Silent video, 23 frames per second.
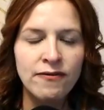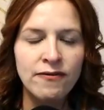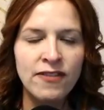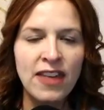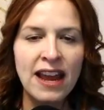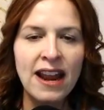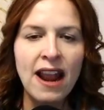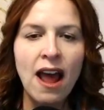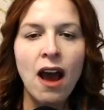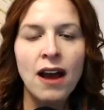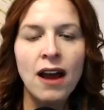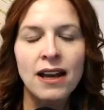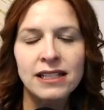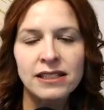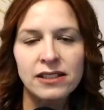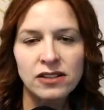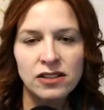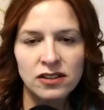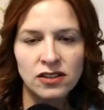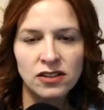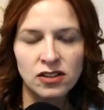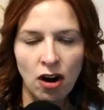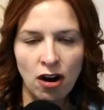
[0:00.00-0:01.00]
then I
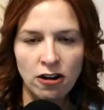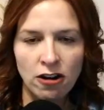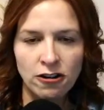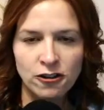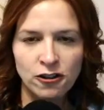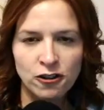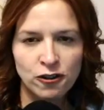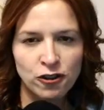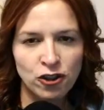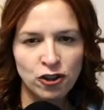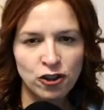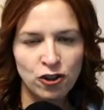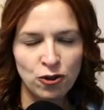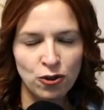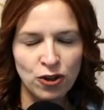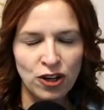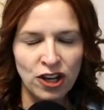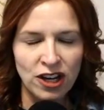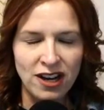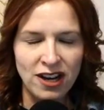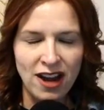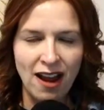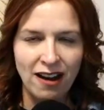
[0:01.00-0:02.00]
start to
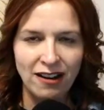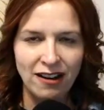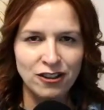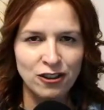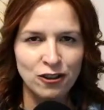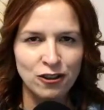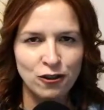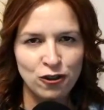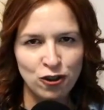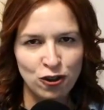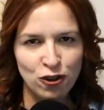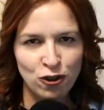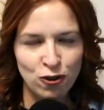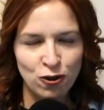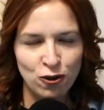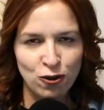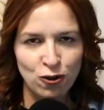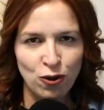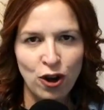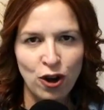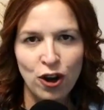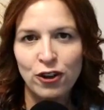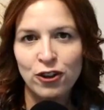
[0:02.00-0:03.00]
connect
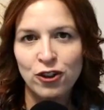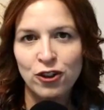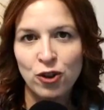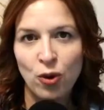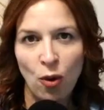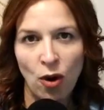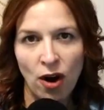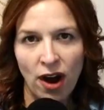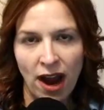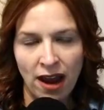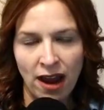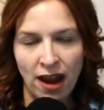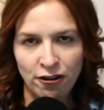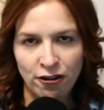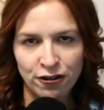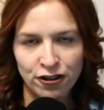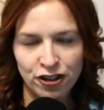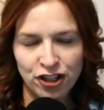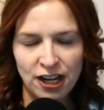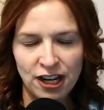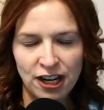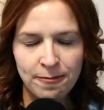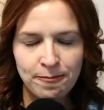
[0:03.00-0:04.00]
to your
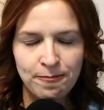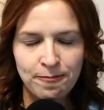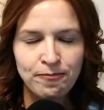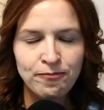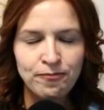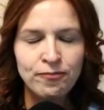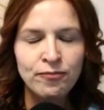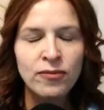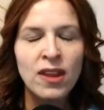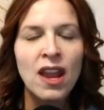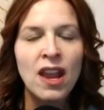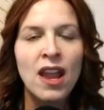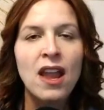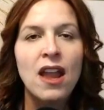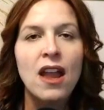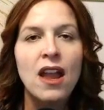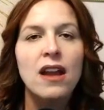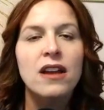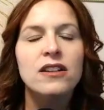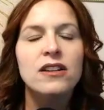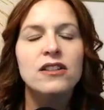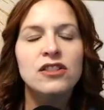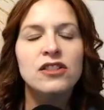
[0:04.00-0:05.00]
energy.
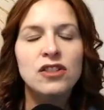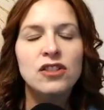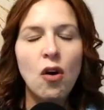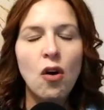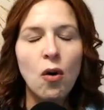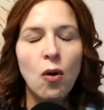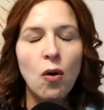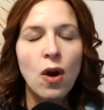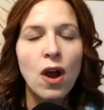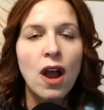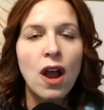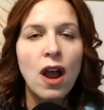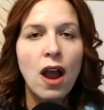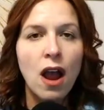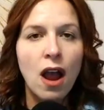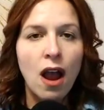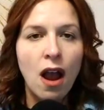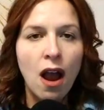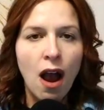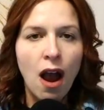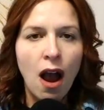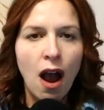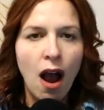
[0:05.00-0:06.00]
So
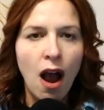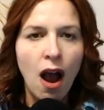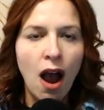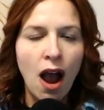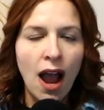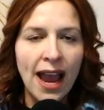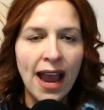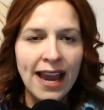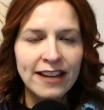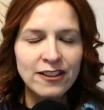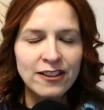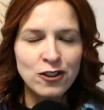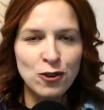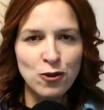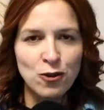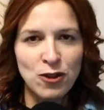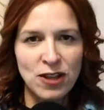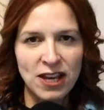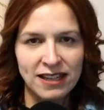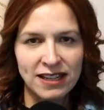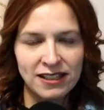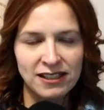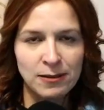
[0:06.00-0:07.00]
I do
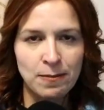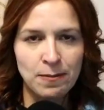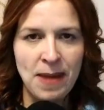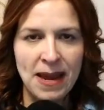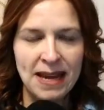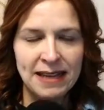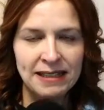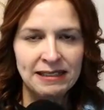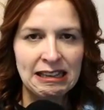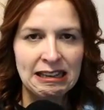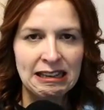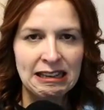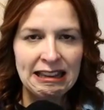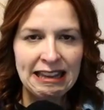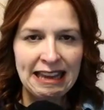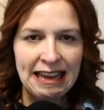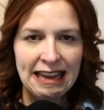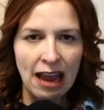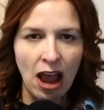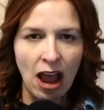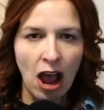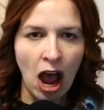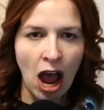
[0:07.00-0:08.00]
this
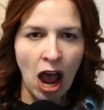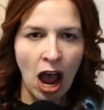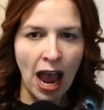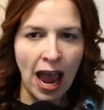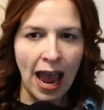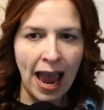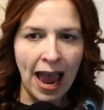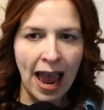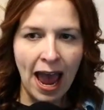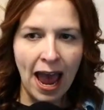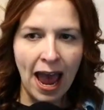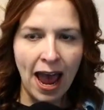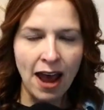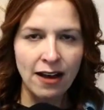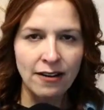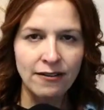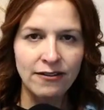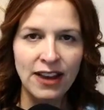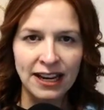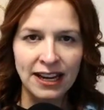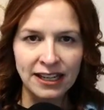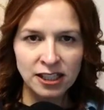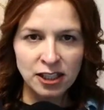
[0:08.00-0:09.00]
basically, I
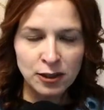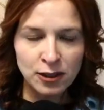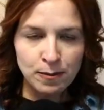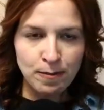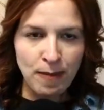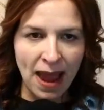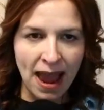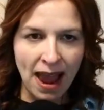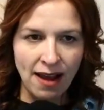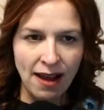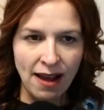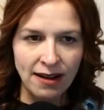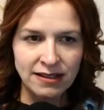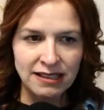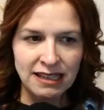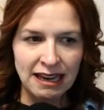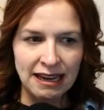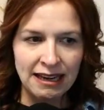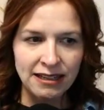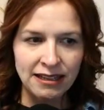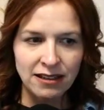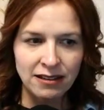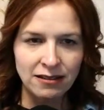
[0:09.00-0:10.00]
have
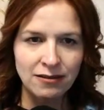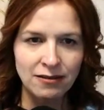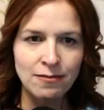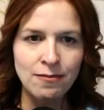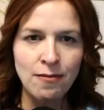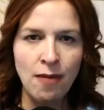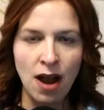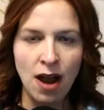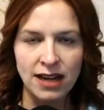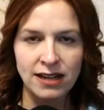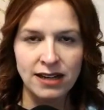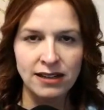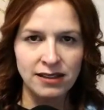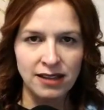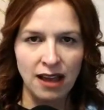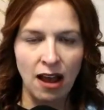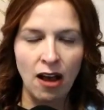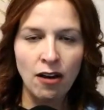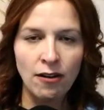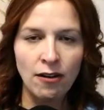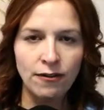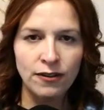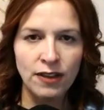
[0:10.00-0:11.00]
expanded
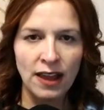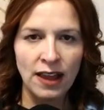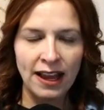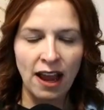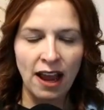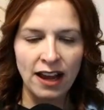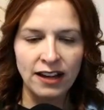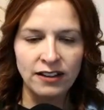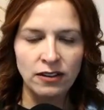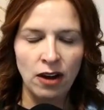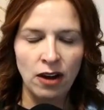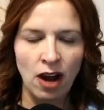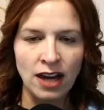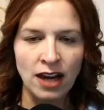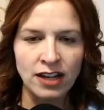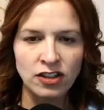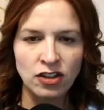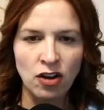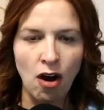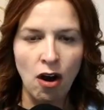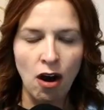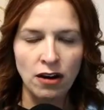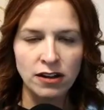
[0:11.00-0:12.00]
myself, like I
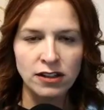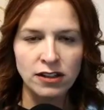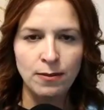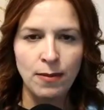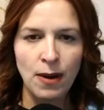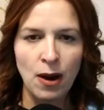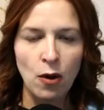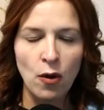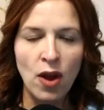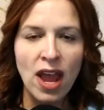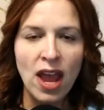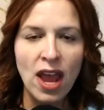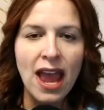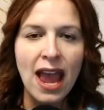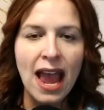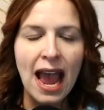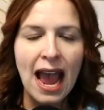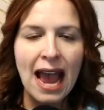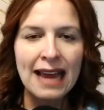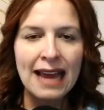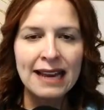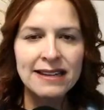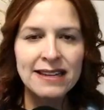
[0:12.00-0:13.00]
talked about,
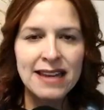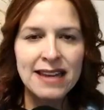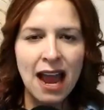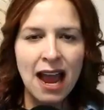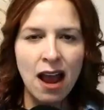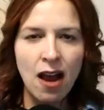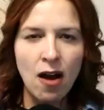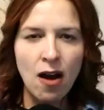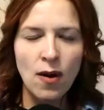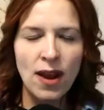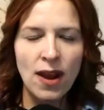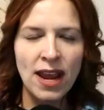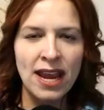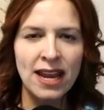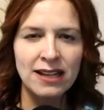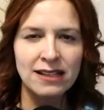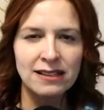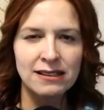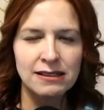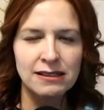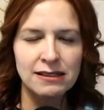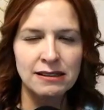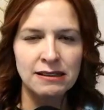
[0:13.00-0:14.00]
and now
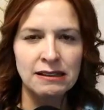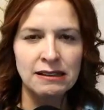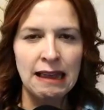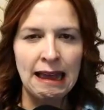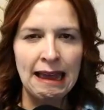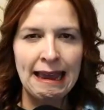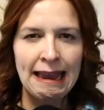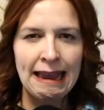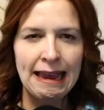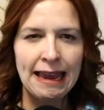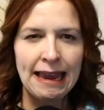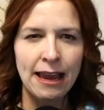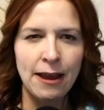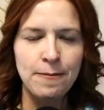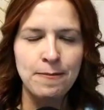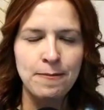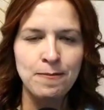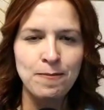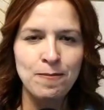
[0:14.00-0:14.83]
it's like